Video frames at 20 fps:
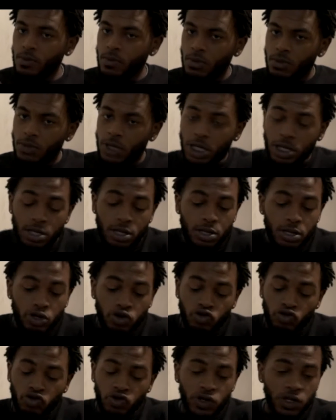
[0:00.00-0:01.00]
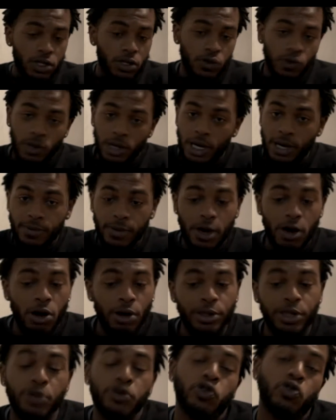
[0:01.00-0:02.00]
this is the truth. This is what I'm
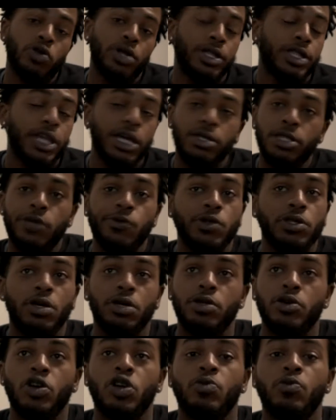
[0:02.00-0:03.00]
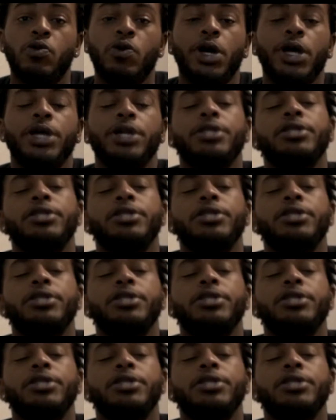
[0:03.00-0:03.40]
also doing the same thing with the other girl, Mariah.